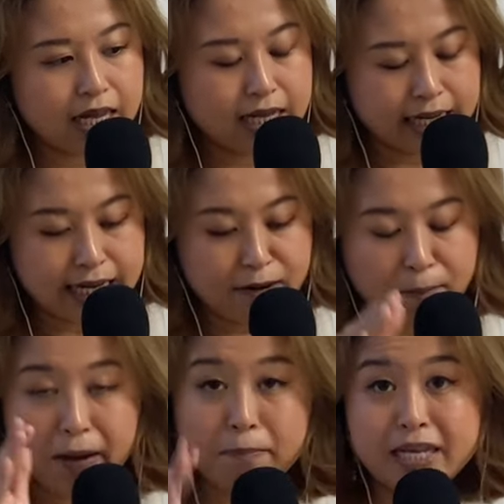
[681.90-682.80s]
in
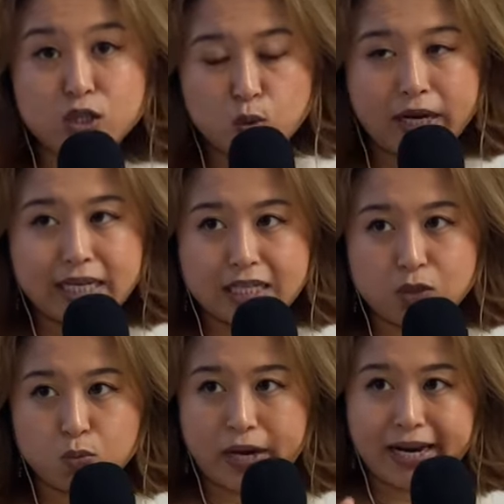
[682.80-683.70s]
my
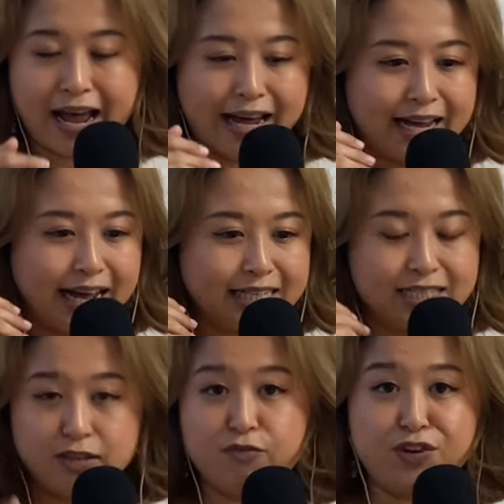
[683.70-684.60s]
mid-20s, when I had
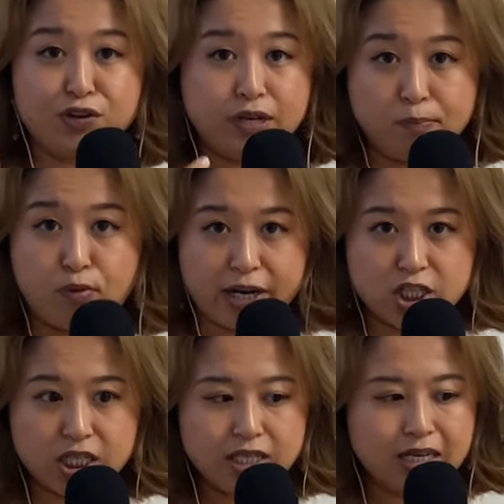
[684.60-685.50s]
severe
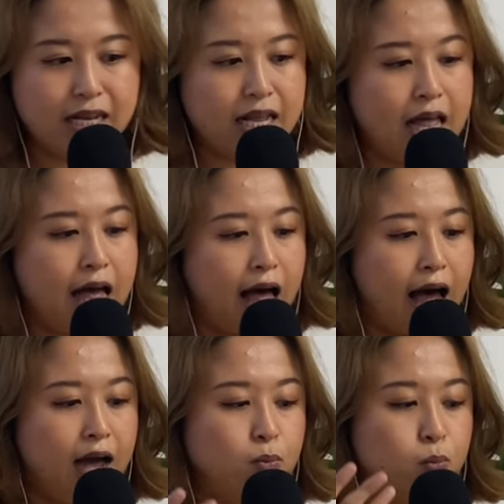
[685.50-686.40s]
depression,
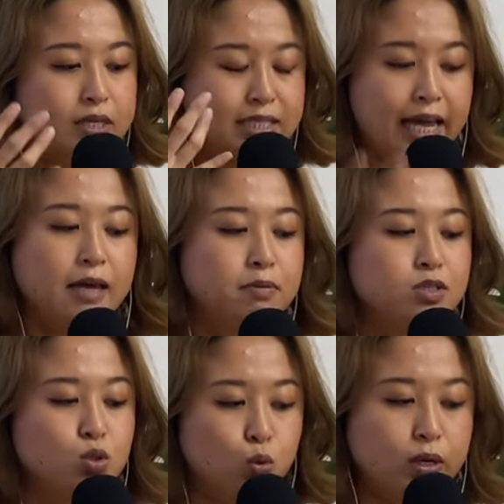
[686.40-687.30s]
I was able
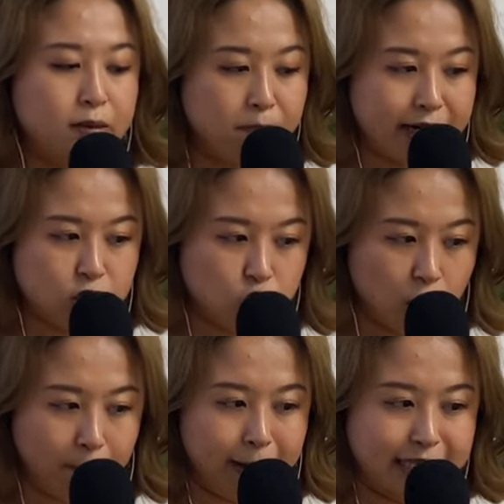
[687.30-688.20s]
to quit my
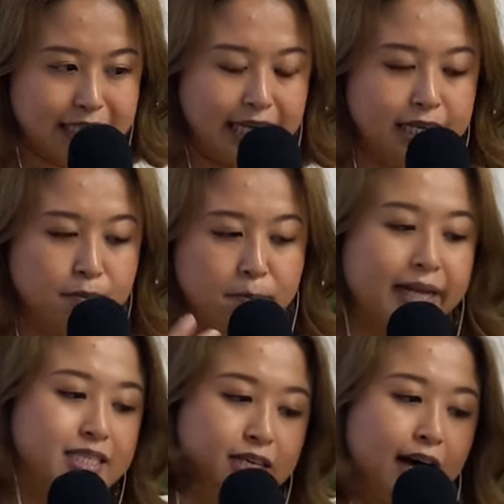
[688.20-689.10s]
job and take a
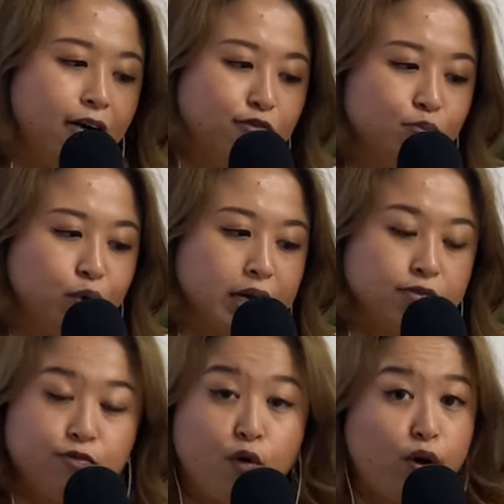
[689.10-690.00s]
mental health break
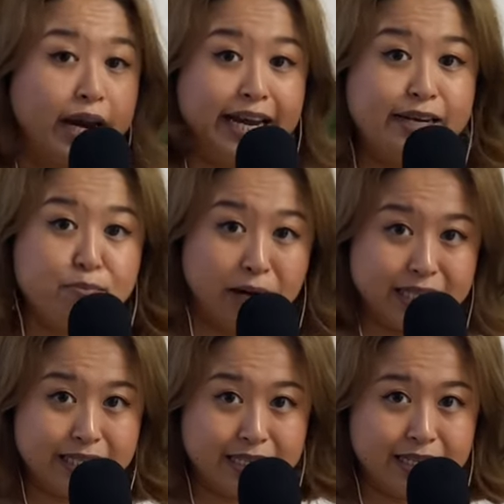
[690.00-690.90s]
for 8
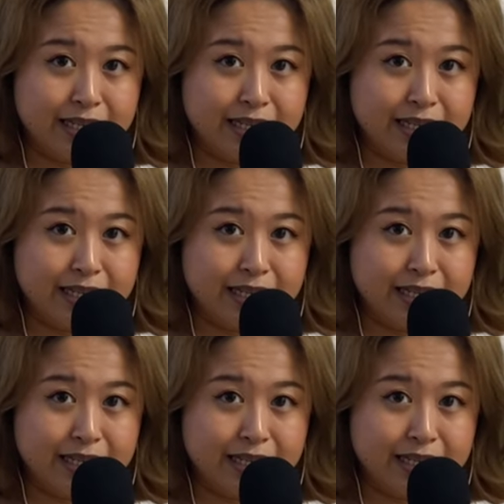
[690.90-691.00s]
months.